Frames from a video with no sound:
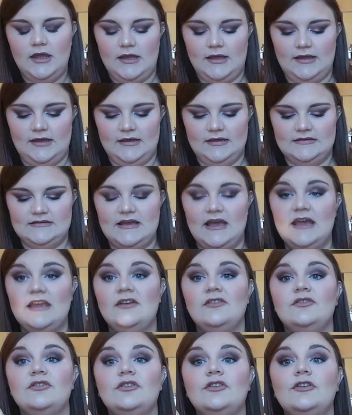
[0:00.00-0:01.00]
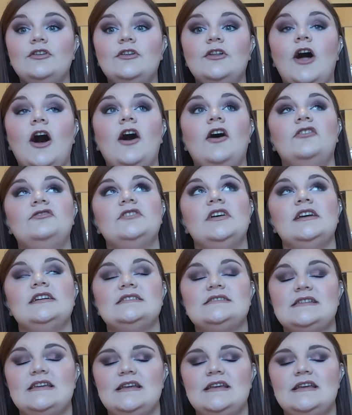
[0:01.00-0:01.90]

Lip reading: and I love it.